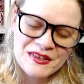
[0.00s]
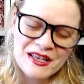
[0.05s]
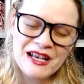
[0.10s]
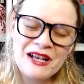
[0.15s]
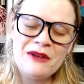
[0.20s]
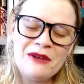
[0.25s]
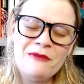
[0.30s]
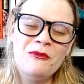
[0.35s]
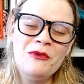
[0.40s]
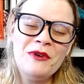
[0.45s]

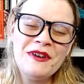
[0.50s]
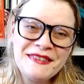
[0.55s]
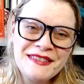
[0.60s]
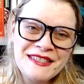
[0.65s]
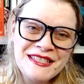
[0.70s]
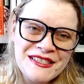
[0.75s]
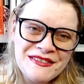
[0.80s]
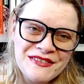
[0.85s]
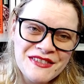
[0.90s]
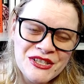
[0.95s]
um, with
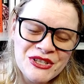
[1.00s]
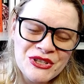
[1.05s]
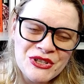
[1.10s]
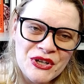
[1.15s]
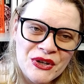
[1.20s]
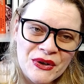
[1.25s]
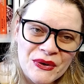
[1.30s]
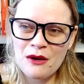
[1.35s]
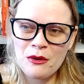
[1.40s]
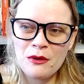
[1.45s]
TV
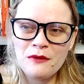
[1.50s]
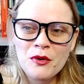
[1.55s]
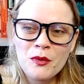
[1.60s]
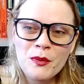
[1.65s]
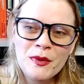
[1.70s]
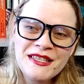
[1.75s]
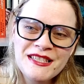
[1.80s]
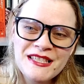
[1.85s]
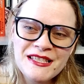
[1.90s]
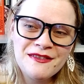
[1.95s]
shows, however,
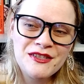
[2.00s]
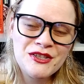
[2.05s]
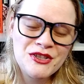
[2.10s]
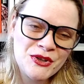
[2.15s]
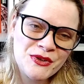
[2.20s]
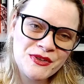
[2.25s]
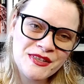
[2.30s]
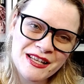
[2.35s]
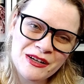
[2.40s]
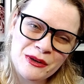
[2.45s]
with TV
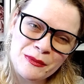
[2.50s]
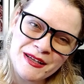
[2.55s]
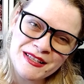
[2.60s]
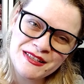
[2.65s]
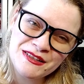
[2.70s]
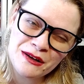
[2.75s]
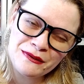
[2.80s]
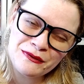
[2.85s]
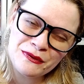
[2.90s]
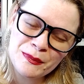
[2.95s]
shows that are based
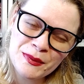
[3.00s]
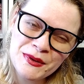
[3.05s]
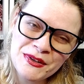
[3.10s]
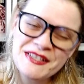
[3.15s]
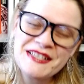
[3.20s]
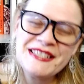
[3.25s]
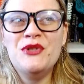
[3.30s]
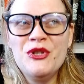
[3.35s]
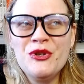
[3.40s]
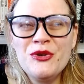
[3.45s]
off of
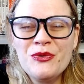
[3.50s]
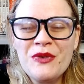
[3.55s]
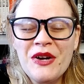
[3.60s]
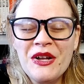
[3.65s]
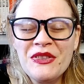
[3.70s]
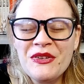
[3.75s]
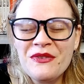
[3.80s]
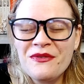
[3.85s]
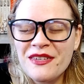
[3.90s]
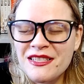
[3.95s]
books, do
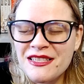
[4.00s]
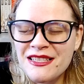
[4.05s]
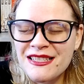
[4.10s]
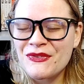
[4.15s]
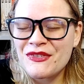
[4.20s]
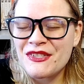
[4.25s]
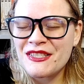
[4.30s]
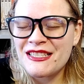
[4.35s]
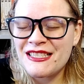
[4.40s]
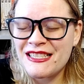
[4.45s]
run the risk
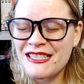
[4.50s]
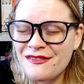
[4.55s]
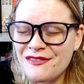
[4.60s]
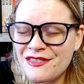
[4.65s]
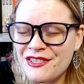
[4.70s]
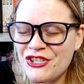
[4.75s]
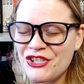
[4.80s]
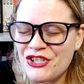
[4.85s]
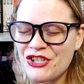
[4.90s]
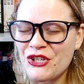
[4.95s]
the
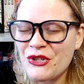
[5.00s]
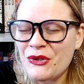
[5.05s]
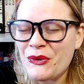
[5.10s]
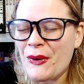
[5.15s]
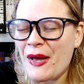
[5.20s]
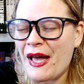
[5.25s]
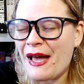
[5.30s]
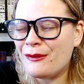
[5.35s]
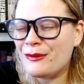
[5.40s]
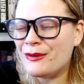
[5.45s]
TV show
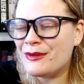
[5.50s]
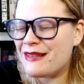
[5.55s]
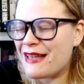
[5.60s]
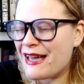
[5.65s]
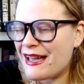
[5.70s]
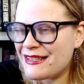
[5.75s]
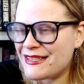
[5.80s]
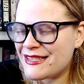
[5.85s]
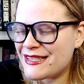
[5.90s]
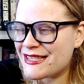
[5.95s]

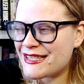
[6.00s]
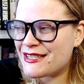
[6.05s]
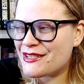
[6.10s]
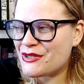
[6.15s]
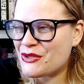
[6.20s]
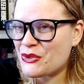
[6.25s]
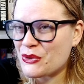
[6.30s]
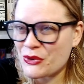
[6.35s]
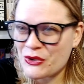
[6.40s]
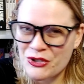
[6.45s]
outlasts the
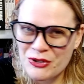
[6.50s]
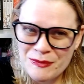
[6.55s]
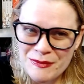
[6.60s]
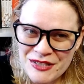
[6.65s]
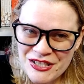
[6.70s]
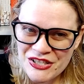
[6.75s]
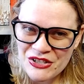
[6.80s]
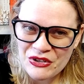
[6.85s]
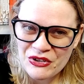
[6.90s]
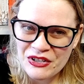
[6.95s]
source
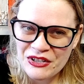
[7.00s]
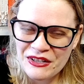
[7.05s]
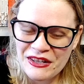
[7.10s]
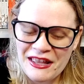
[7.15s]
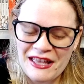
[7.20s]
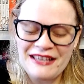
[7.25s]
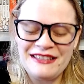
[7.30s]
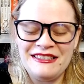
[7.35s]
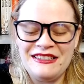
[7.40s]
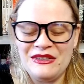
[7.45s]
material
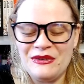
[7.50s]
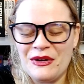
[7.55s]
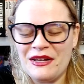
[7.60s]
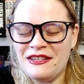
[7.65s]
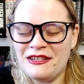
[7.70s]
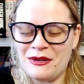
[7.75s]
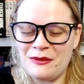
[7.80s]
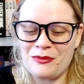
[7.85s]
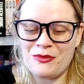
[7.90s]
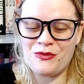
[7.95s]
and you end
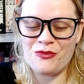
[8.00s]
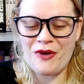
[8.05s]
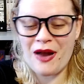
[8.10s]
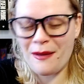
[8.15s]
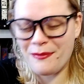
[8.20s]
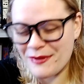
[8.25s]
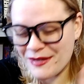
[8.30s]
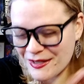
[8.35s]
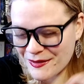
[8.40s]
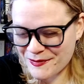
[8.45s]
up
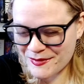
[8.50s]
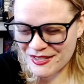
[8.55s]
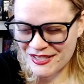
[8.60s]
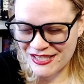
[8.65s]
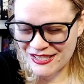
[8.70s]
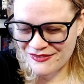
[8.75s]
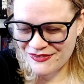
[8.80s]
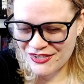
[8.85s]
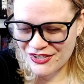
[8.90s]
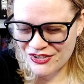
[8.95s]
wrapping up the
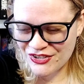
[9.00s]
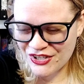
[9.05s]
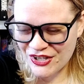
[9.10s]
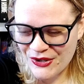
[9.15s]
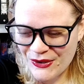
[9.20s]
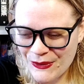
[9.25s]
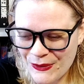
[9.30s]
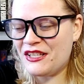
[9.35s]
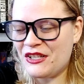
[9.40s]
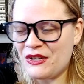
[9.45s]
TV
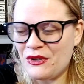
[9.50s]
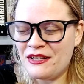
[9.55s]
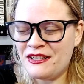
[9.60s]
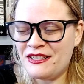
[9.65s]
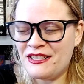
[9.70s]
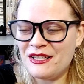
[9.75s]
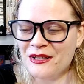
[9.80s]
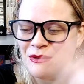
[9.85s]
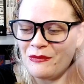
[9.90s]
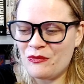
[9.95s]
show. You end
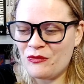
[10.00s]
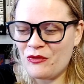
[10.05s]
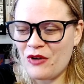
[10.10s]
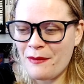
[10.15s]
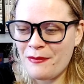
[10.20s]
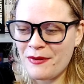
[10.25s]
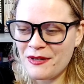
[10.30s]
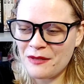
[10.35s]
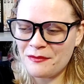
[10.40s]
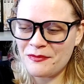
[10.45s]
up
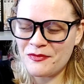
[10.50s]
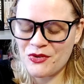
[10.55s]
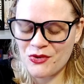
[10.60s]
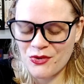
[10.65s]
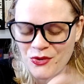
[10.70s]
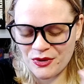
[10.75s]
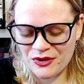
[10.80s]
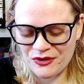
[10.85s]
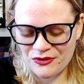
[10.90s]
wrapping up the story